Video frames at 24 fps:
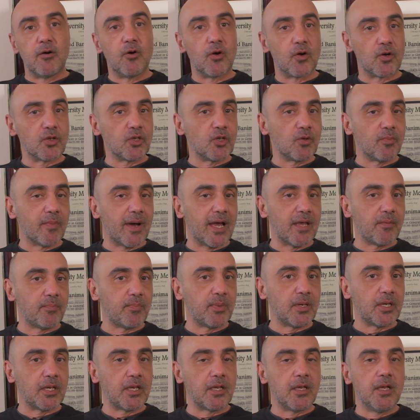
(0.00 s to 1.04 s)
Or you
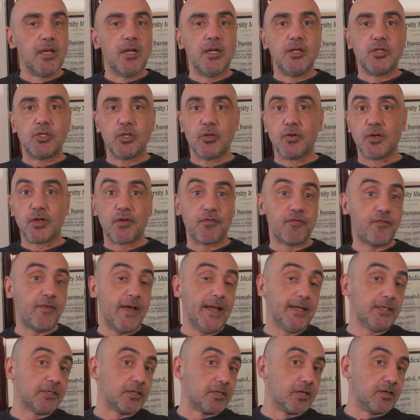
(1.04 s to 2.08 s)
might be doing
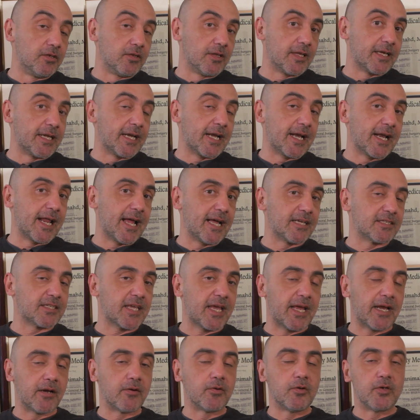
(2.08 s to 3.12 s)
fentanyl and it has
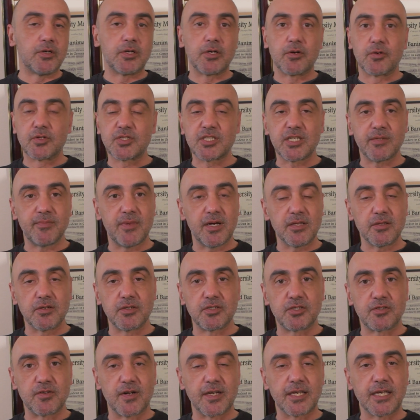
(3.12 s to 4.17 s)
heroin or some
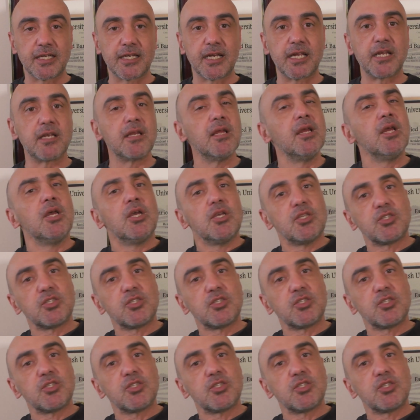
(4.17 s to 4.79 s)
other drug in it.